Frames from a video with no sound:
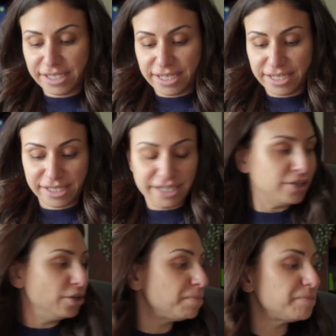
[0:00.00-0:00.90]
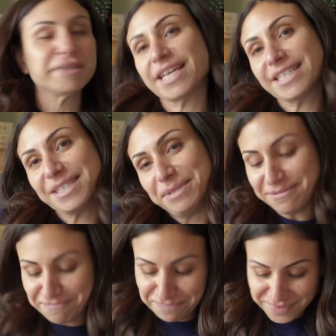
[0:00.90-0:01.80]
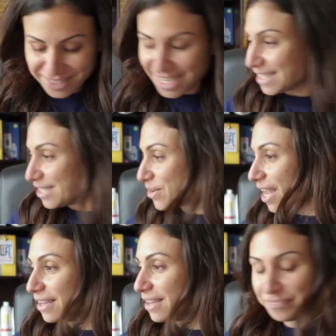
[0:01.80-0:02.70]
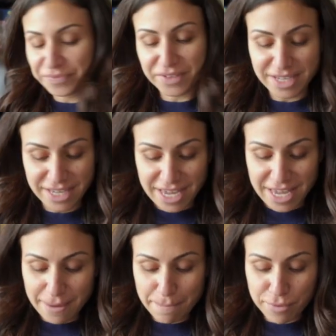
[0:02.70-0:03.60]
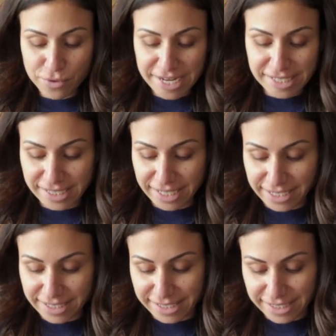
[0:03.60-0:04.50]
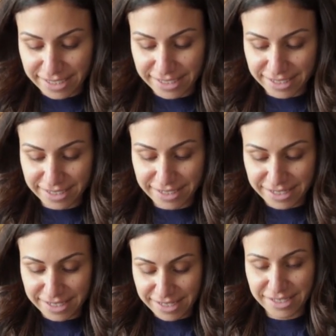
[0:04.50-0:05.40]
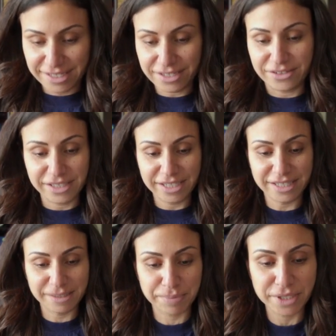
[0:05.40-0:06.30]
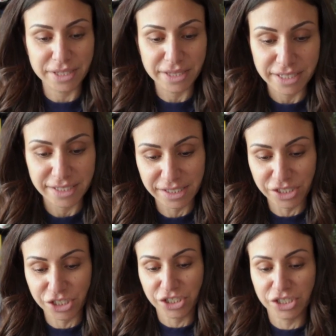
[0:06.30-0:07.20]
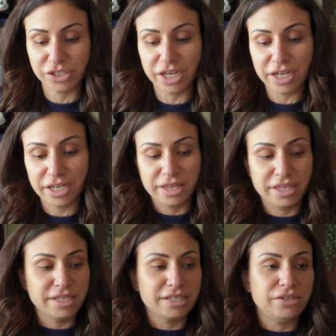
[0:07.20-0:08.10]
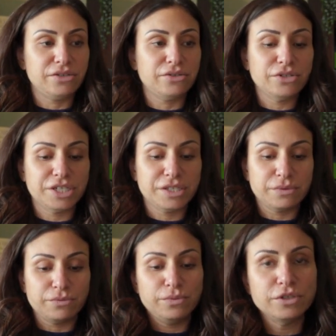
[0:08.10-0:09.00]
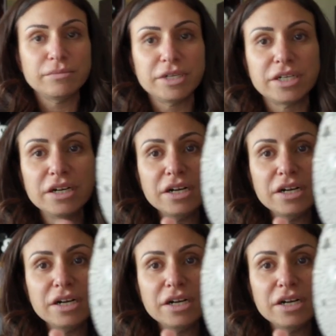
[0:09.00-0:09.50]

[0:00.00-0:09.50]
as I hope, but that's me. That's okay. Embracing it. So let's put this, check this gorgeous warmer.